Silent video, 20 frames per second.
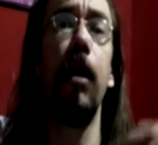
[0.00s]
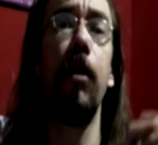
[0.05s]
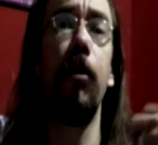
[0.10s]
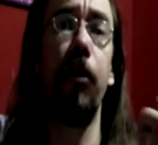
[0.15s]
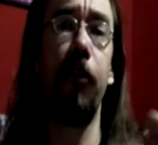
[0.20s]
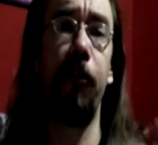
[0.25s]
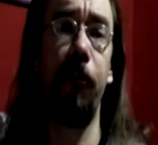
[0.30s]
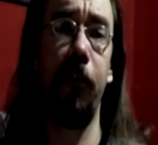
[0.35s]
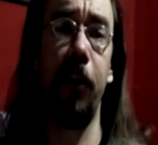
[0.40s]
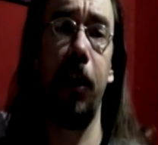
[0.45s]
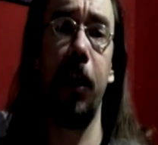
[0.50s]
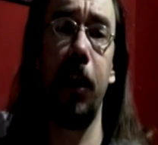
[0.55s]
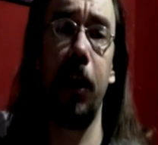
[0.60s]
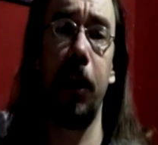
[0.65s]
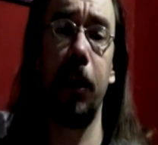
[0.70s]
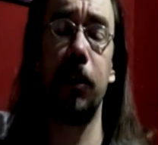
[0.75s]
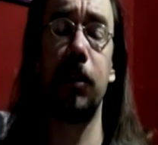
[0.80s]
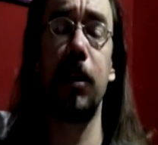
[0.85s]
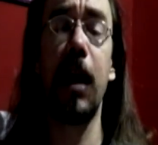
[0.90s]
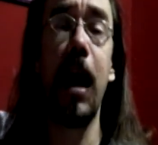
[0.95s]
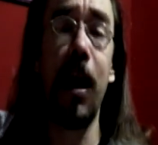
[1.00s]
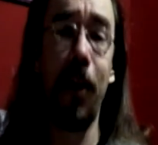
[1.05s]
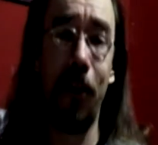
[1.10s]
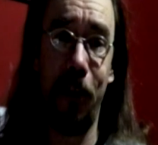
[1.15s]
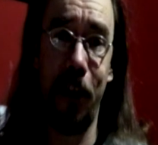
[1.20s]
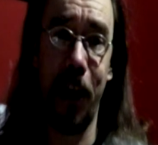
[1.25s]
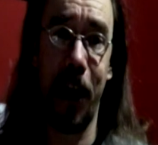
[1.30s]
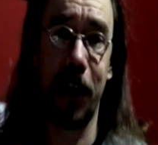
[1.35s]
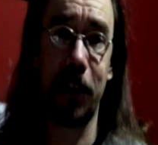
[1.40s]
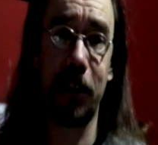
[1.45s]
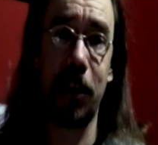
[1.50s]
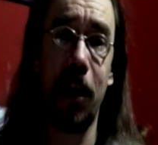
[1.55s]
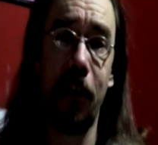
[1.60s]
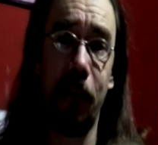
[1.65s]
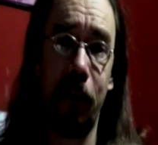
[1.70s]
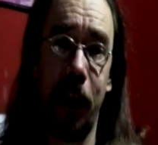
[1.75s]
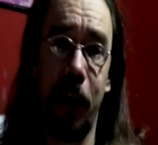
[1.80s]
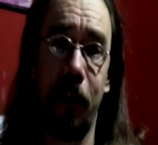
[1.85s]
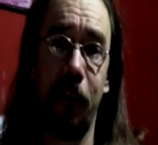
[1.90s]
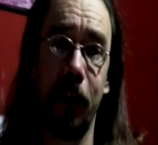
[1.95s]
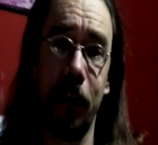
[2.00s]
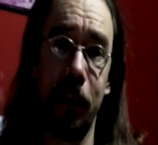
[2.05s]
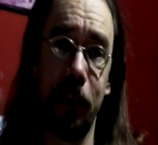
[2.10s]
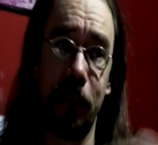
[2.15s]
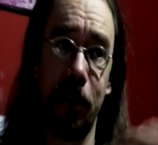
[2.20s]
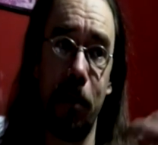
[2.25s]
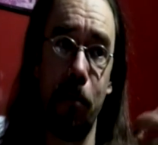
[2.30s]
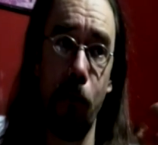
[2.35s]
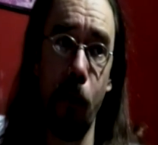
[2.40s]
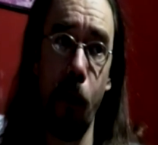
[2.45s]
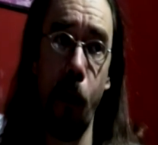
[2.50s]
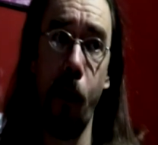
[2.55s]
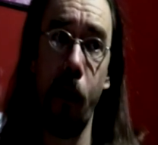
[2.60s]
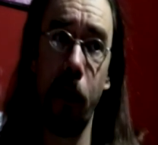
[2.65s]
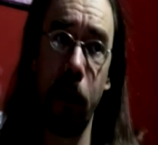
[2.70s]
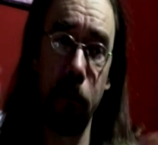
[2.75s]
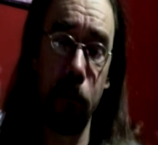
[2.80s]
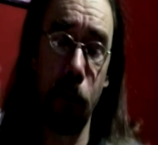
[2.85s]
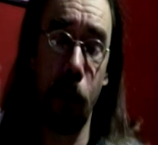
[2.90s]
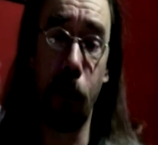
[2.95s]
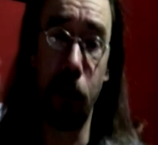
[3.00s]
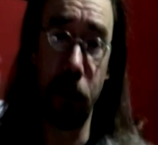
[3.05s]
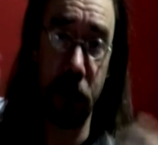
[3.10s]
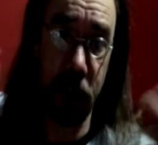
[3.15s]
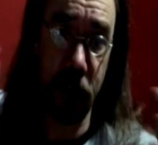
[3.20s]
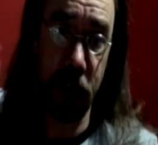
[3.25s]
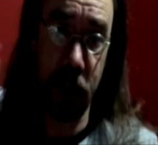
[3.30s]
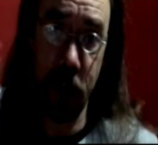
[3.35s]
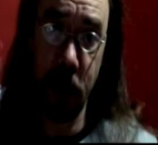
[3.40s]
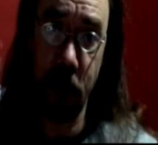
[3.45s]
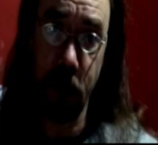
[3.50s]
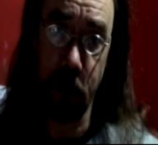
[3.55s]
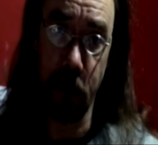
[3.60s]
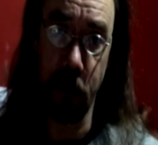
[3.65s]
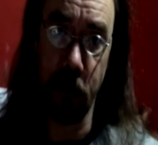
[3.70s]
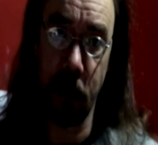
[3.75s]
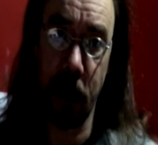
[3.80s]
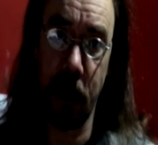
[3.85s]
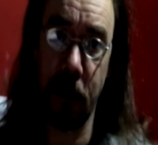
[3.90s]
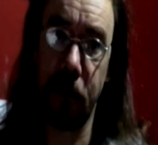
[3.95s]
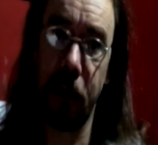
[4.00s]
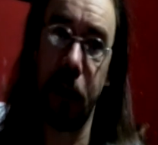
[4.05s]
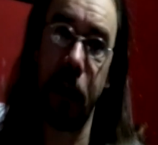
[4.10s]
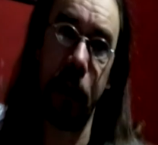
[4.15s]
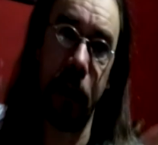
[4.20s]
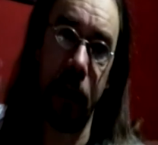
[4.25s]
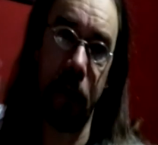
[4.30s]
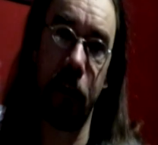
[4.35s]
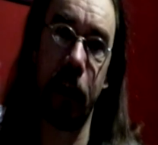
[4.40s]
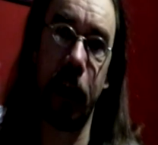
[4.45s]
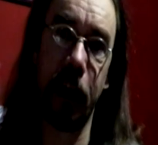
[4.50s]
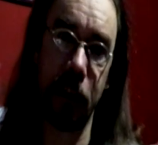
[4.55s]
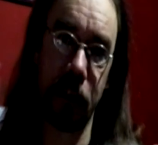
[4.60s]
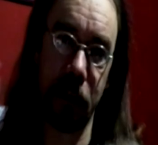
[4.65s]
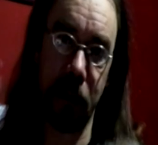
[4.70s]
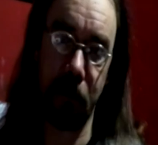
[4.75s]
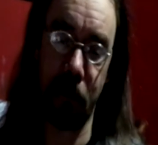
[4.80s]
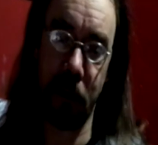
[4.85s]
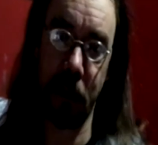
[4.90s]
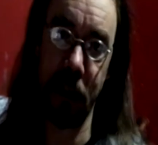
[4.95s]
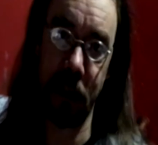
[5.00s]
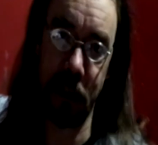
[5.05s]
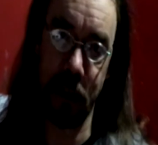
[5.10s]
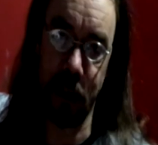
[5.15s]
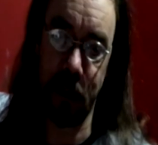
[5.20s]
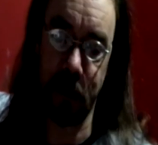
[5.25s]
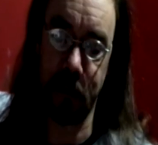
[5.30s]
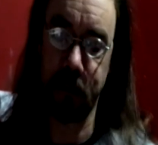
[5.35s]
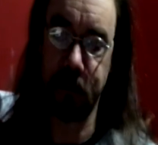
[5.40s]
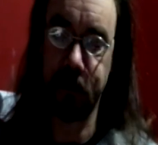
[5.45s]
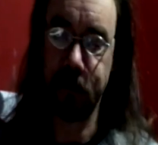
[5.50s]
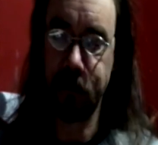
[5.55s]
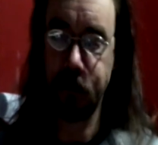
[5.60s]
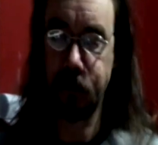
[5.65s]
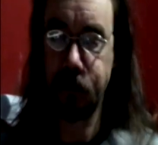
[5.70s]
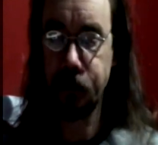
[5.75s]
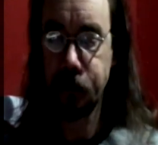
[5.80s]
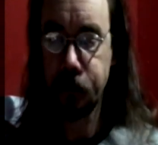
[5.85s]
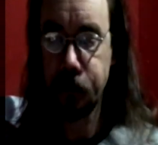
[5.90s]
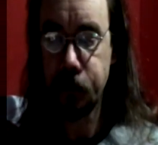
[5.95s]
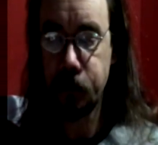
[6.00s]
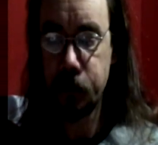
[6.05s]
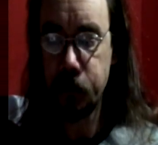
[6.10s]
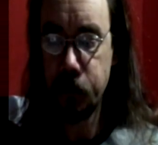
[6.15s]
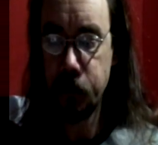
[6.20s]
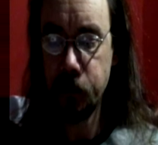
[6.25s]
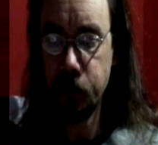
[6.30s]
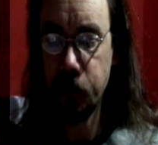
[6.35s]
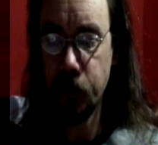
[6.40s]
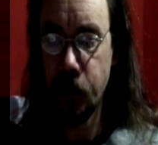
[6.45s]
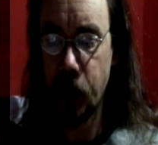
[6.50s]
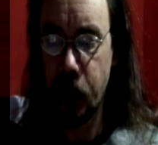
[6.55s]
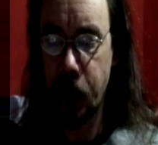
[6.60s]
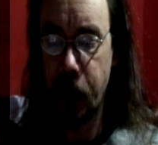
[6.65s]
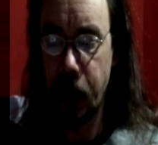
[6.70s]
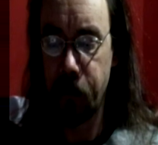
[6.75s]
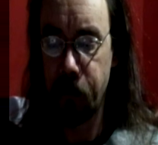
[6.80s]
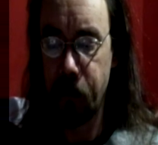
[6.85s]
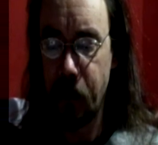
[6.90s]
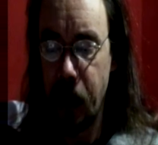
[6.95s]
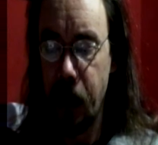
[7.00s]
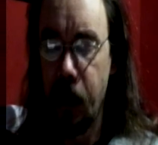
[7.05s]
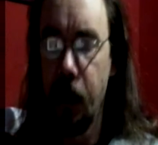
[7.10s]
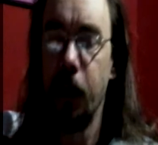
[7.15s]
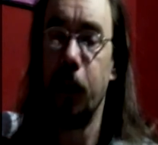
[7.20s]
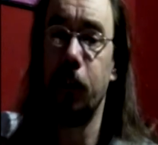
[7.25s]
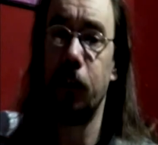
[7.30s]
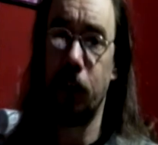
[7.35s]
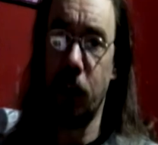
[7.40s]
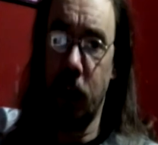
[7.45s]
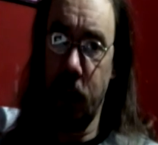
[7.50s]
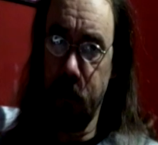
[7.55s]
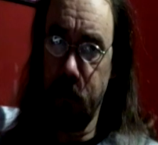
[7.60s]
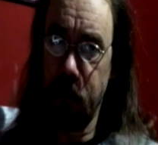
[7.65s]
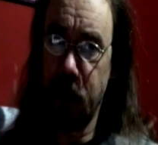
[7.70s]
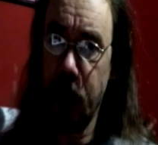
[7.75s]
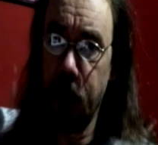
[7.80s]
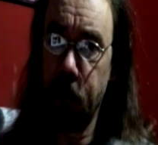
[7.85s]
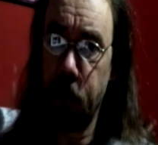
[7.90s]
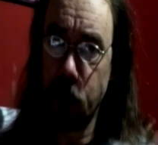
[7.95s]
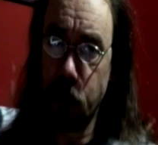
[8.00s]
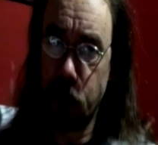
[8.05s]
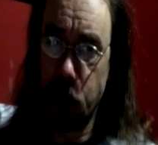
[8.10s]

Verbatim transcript: the feelings that there is more and more to do and that it never gets completed. Okay, timetable